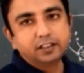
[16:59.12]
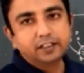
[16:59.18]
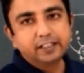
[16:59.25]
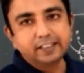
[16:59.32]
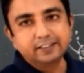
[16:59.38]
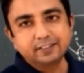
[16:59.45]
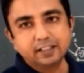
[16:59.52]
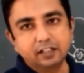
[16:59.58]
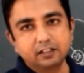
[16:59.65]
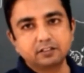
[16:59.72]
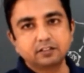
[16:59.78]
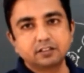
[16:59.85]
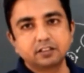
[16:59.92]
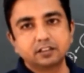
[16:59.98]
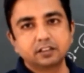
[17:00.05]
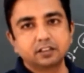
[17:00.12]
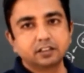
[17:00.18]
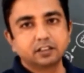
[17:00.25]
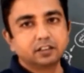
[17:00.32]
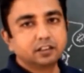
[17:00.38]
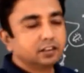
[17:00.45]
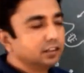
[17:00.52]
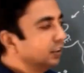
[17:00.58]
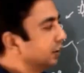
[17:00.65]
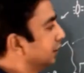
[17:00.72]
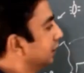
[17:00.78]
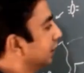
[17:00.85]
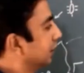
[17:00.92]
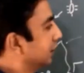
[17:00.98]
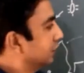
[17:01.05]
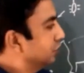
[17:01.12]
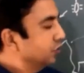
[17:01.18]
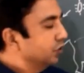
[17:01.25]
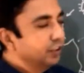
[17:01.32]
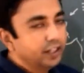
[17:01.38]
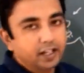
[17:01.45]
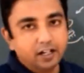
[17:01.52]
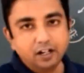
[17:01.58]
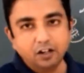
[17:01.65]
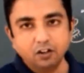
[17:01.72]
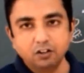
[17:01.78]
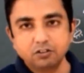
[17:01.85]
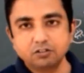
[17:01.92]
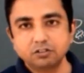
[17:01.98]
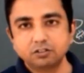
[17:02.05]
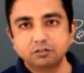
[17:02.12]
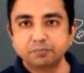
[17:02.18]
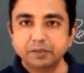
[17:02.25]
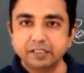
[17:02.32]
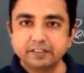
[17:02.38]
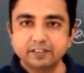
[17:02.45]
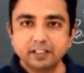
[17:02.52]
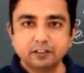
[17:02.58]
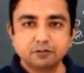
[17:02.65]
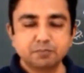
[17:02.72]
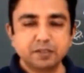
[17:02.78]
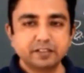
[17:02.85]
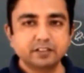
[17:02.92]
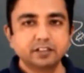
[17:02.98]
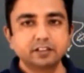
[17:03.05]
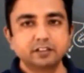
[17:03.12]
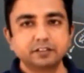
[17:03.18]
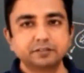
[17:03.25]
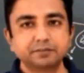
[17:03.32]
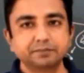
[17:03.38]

T cells, so there are also B cells present.